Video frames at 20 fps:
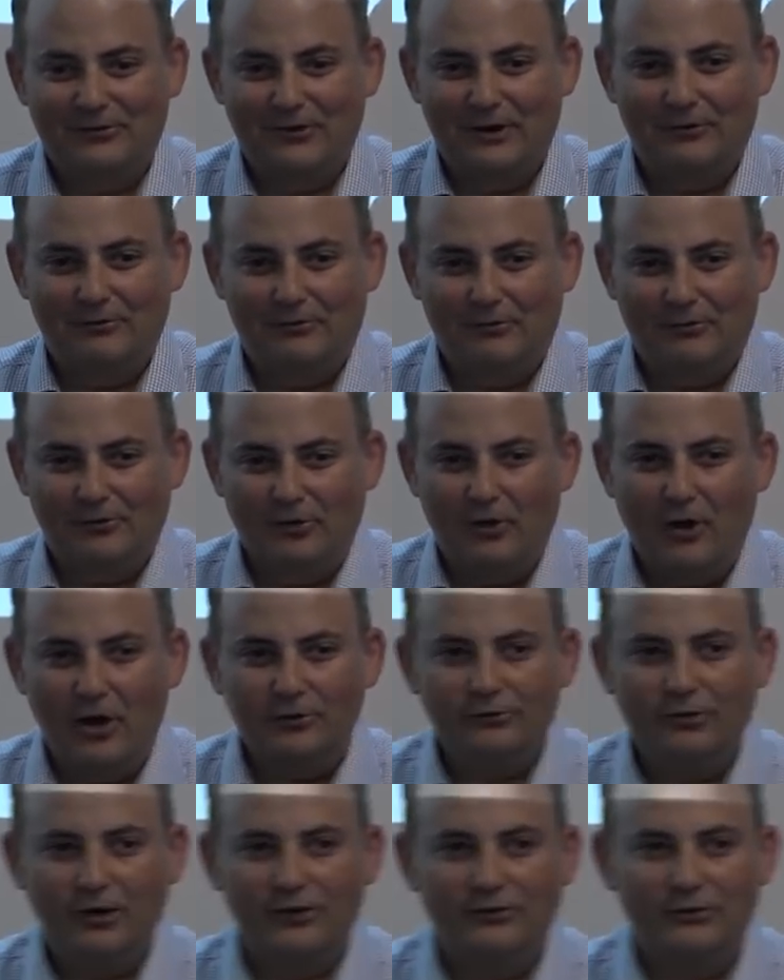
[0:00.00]
it was a
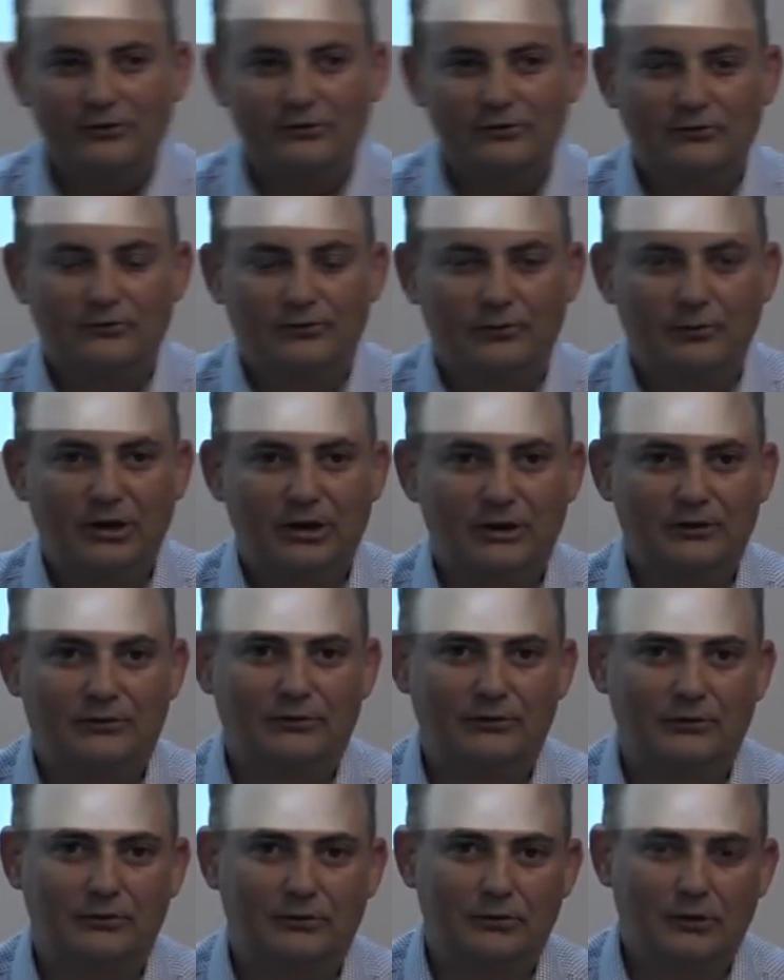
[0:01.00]
long transition for me
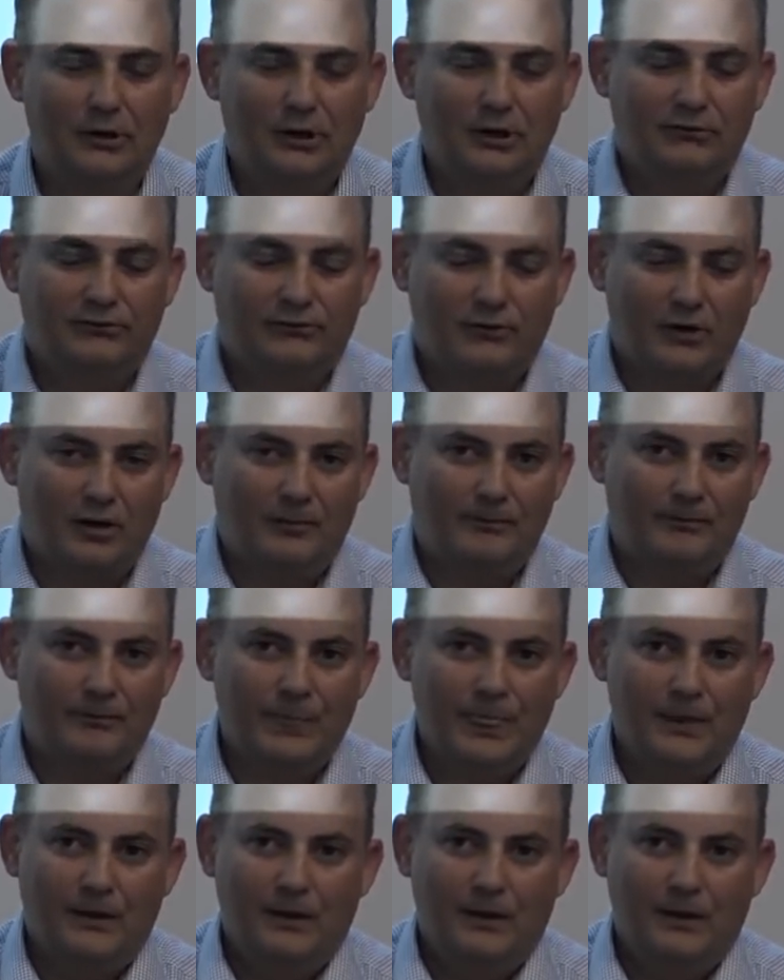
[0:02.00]
to, from,